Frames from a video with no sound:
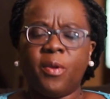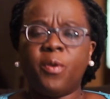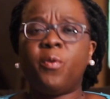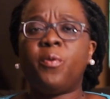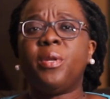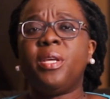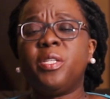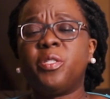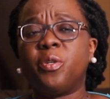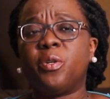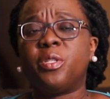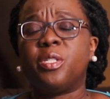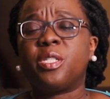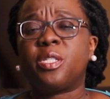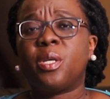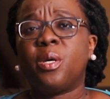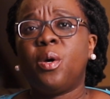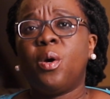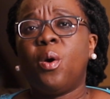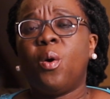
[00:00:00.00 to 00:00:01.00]

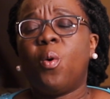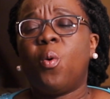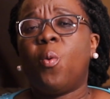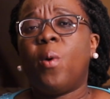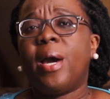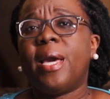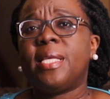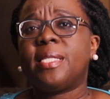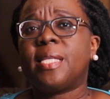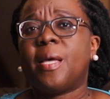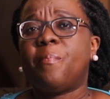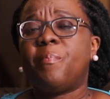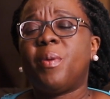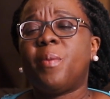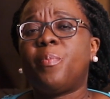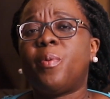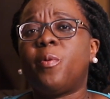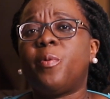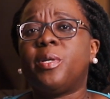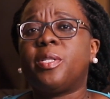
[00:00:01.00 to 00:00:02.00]
reasons why some
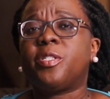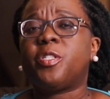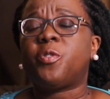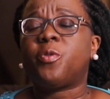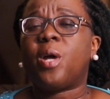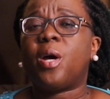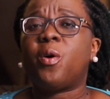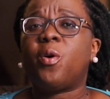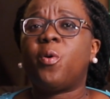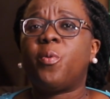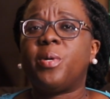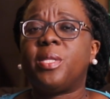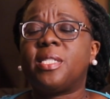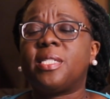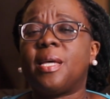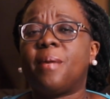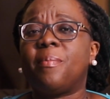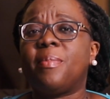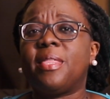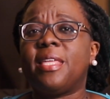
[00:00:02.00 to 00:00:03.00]
people will struggle with
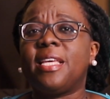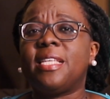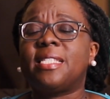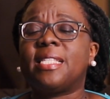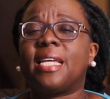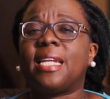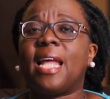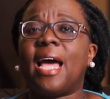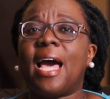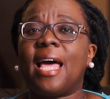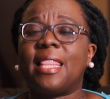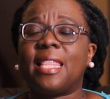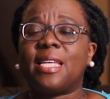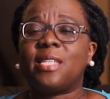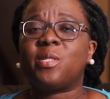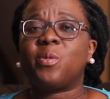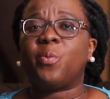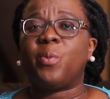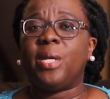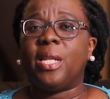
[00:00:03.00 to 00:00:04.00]
some things that
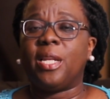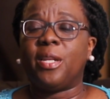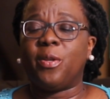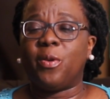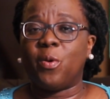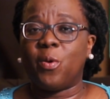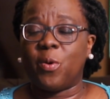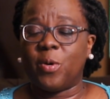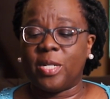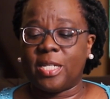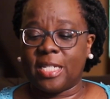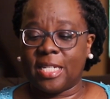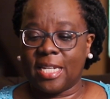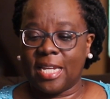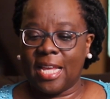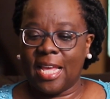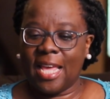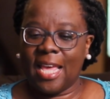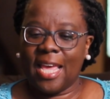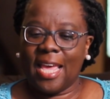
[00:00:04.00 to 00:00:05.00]
others will not.
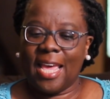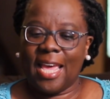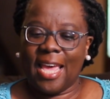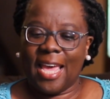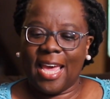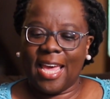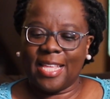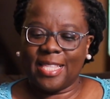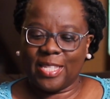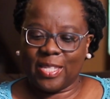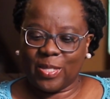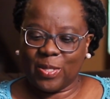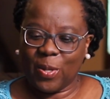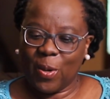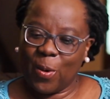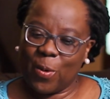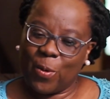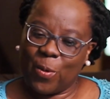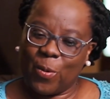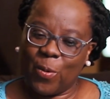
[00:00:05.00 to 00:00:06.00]
And
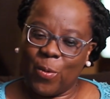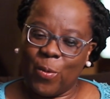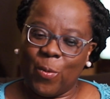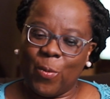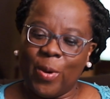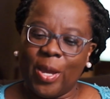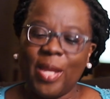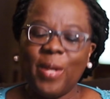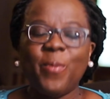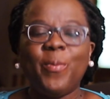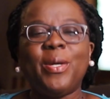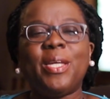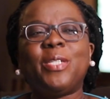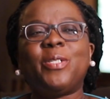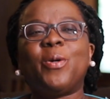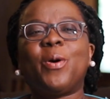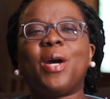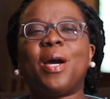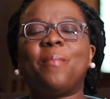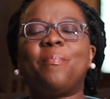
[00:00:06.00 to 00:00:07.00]
so when we
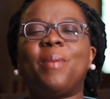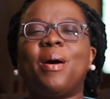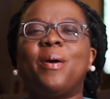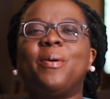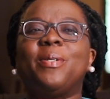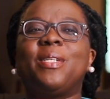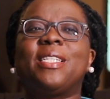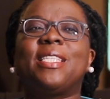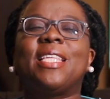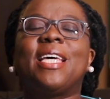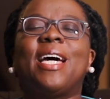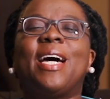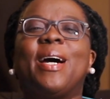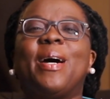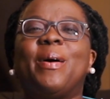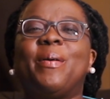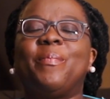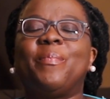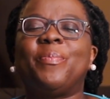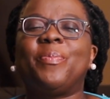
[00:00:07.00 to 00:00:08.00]
talk about
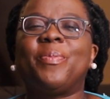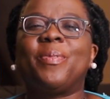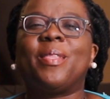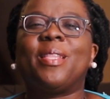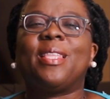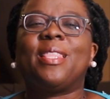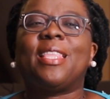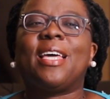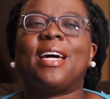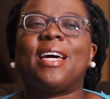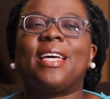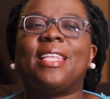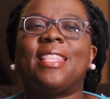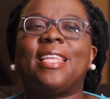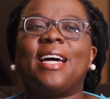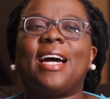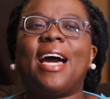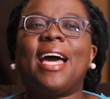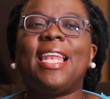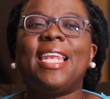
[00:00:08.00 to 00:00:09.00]

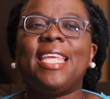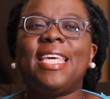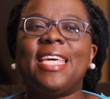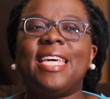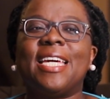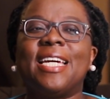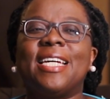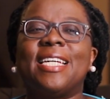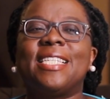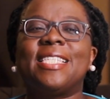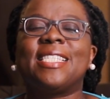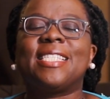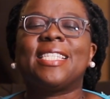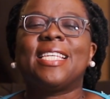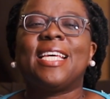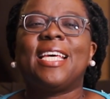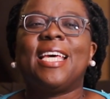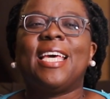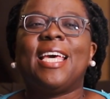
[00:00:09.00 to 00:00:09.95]
the early years,